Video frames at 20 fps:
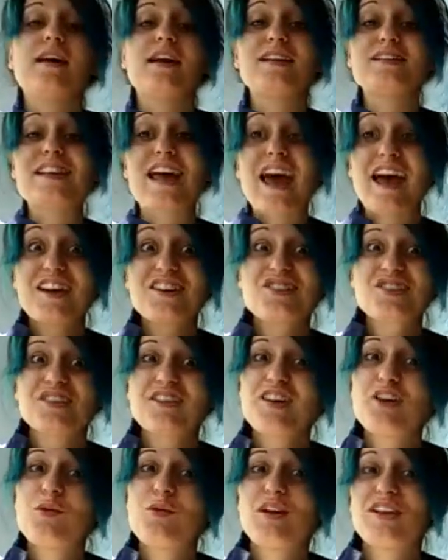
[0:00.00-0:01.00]
it's
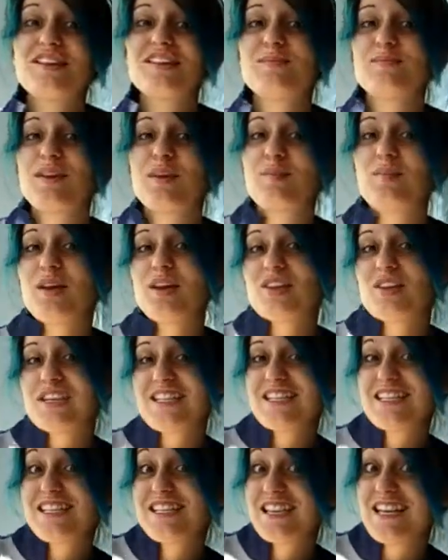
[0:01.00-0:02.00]
actually going to be
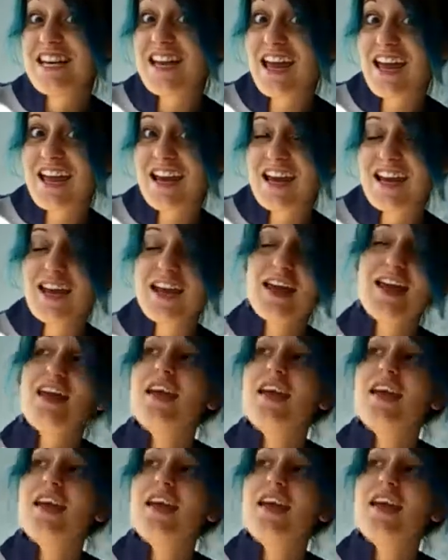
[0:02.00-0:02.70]
appearing tonight